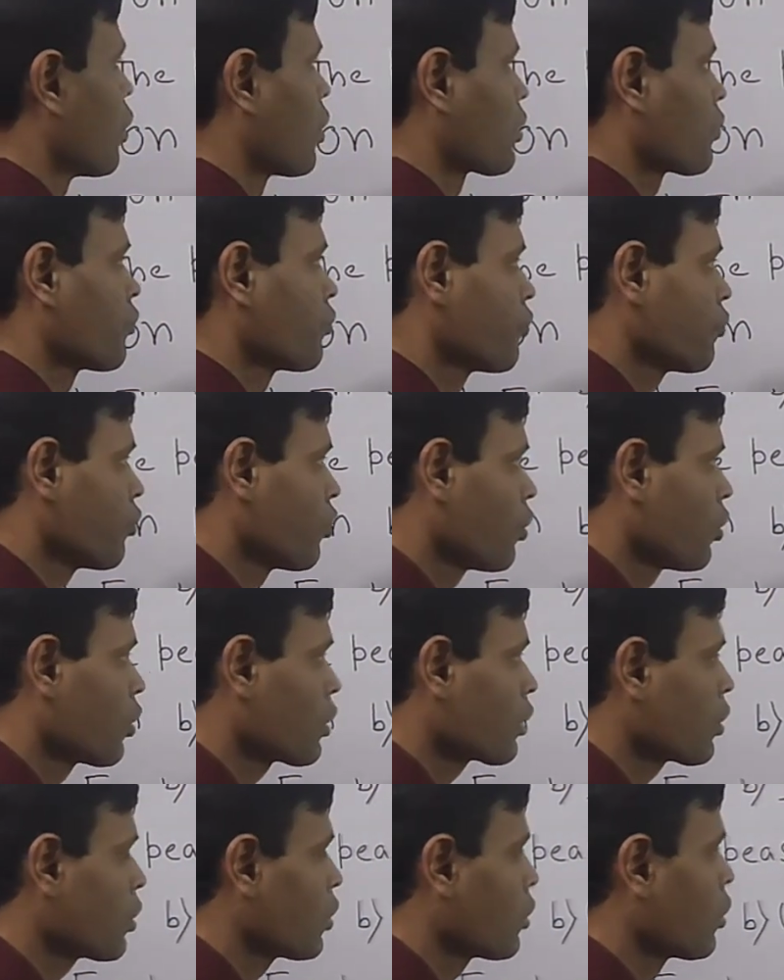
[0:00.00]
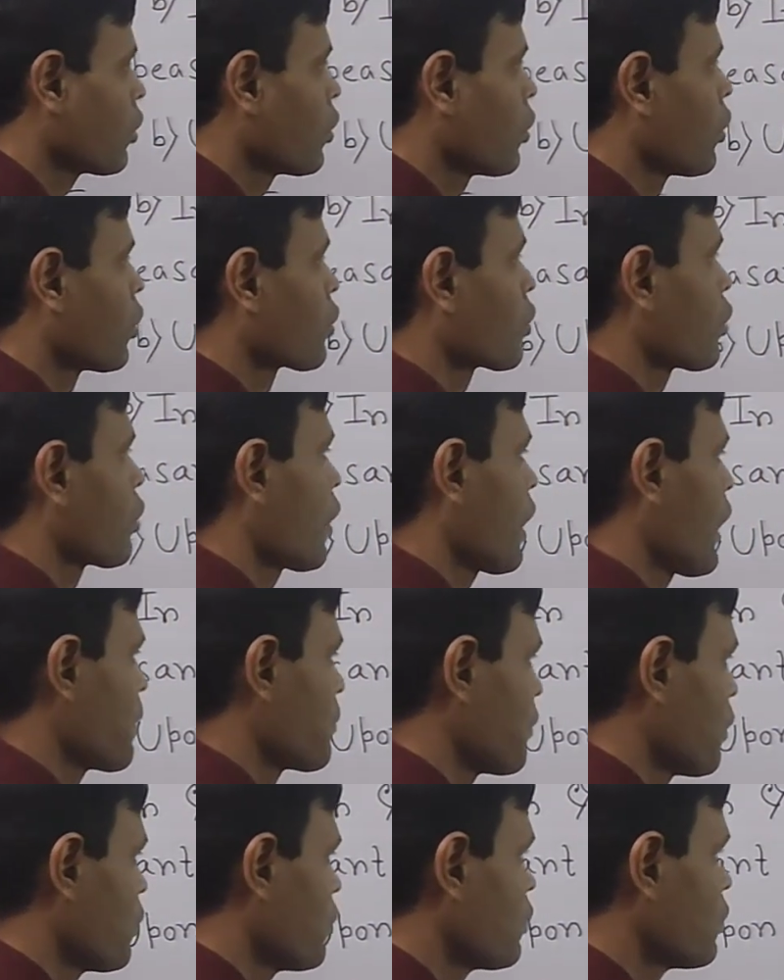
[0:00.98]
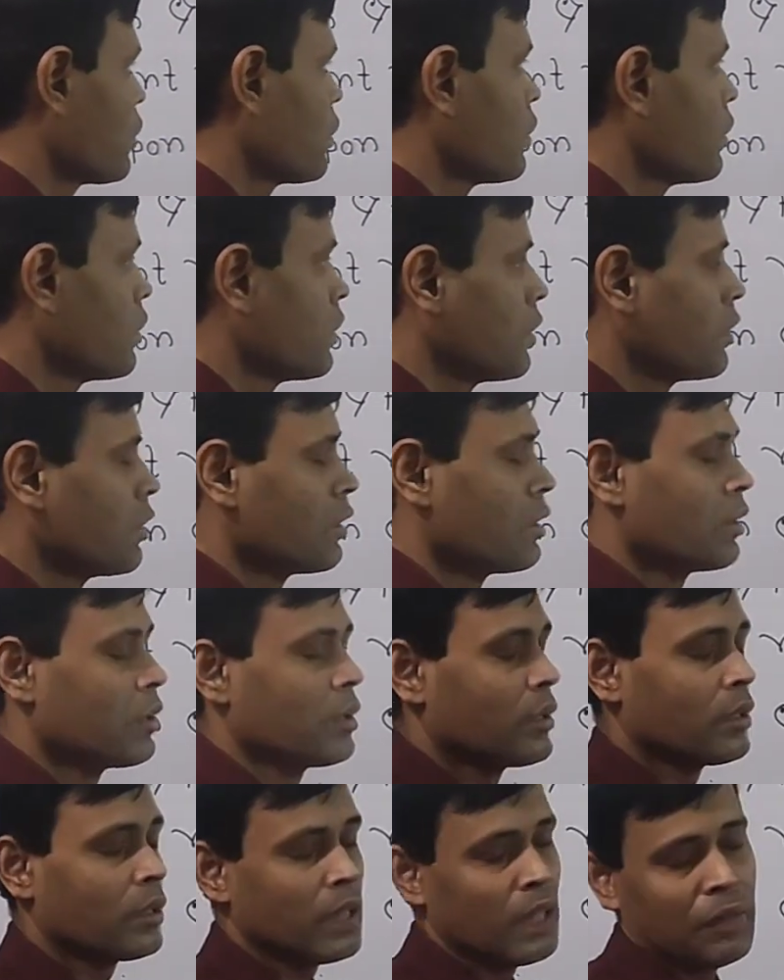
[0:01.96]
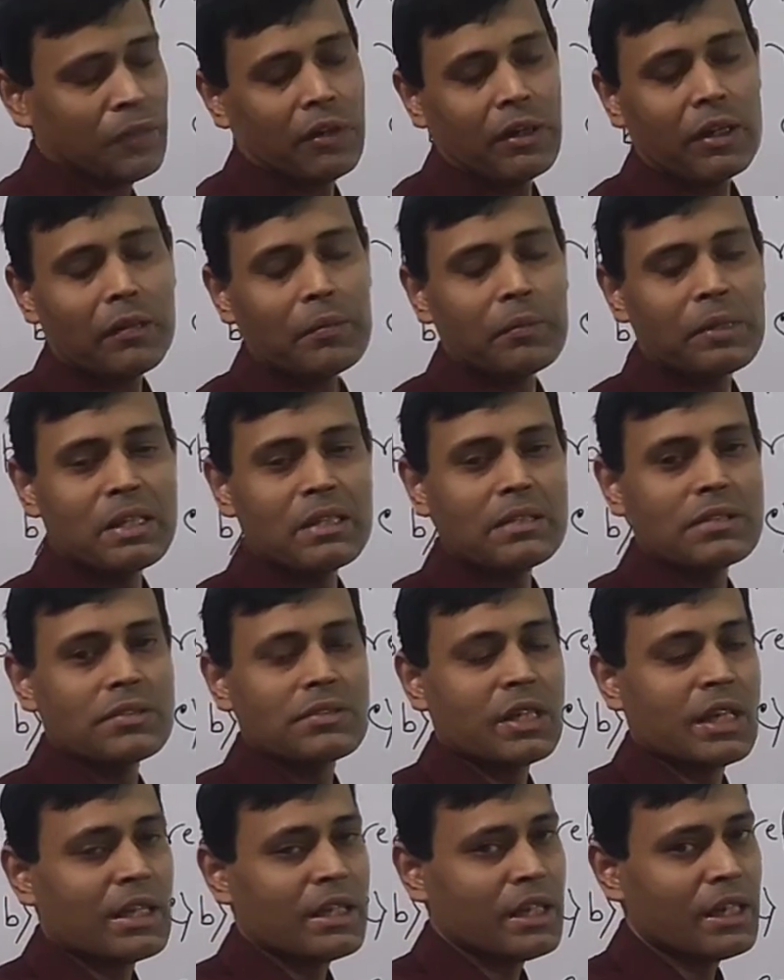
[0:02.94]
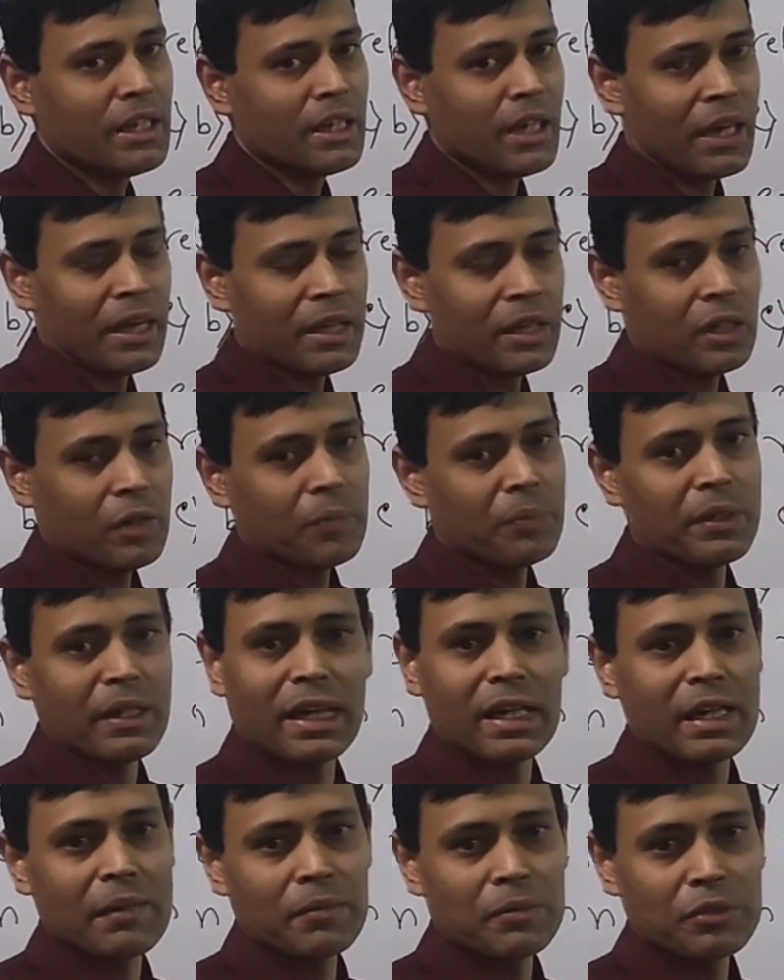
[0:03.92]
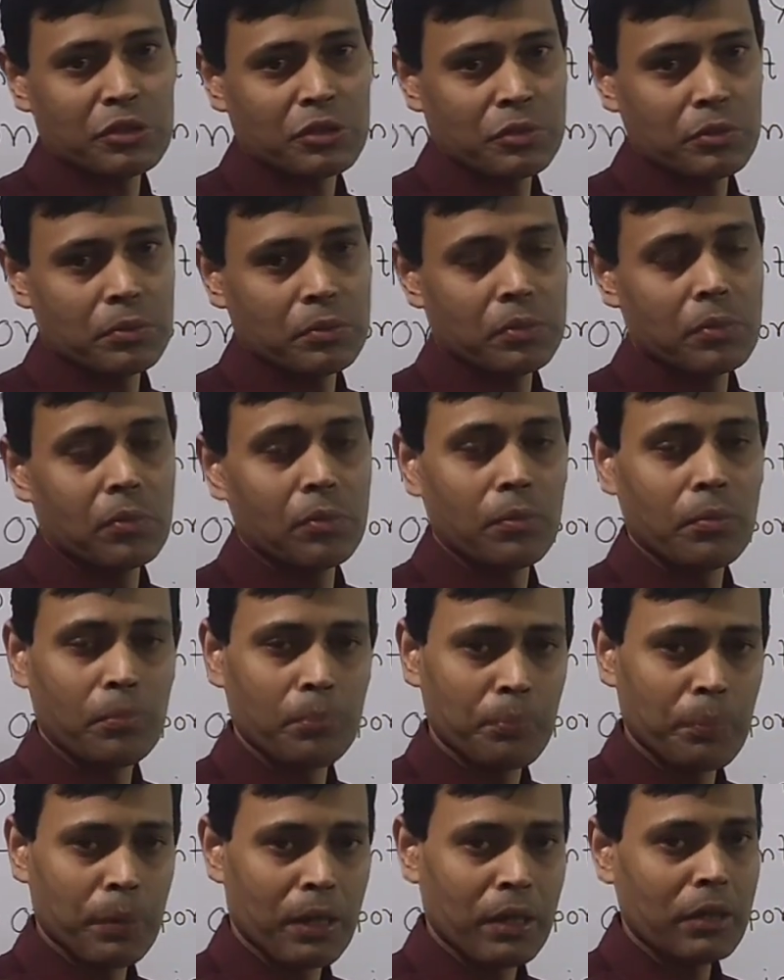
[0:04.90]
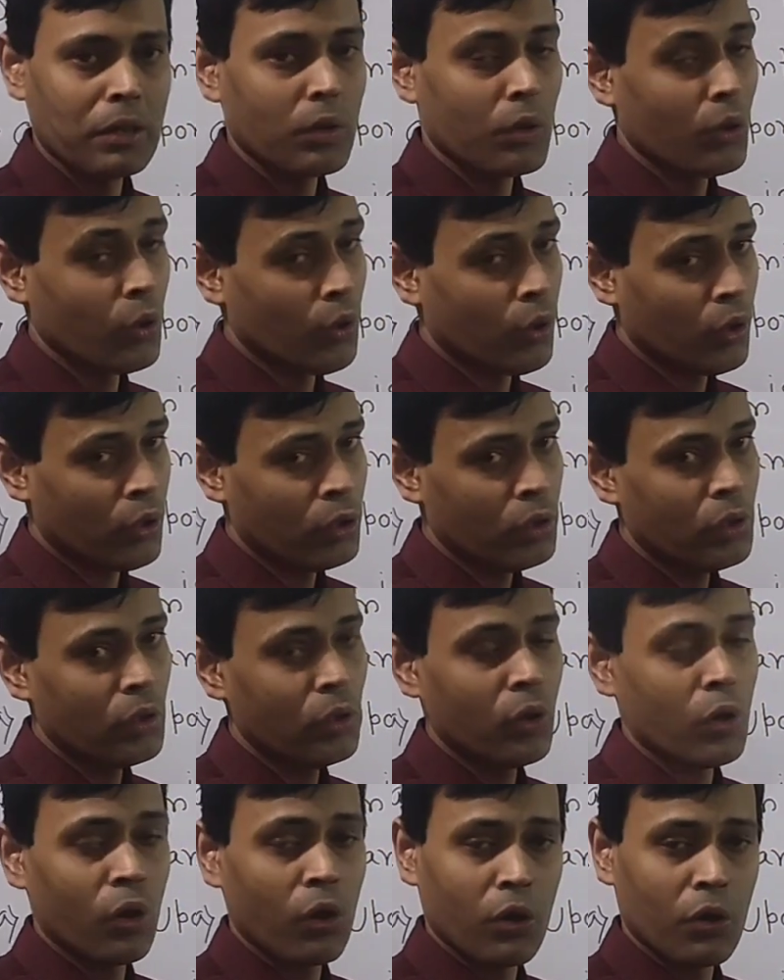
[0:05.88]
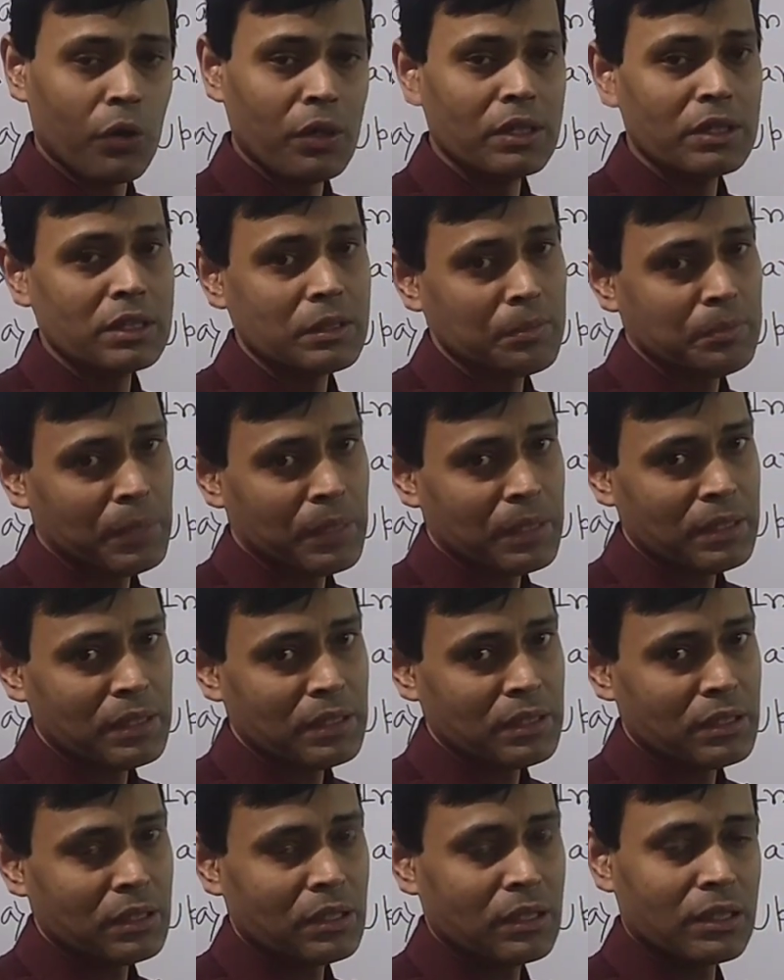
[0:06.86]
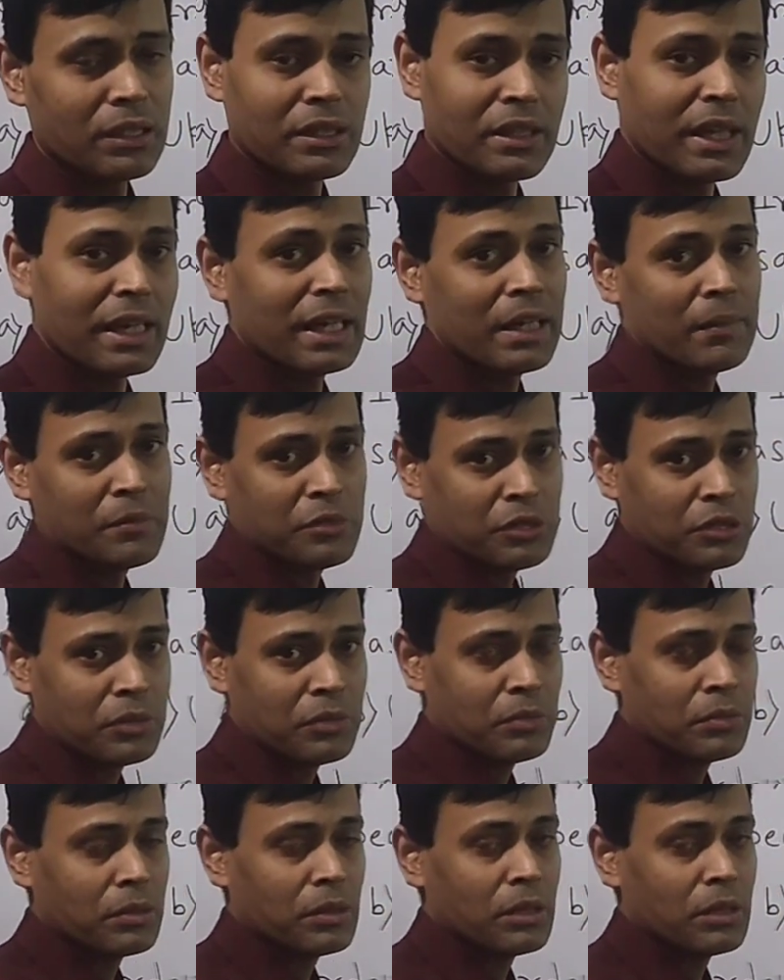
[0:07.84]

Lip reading: or for or about never means any kind of dynamism, but on always means dynamism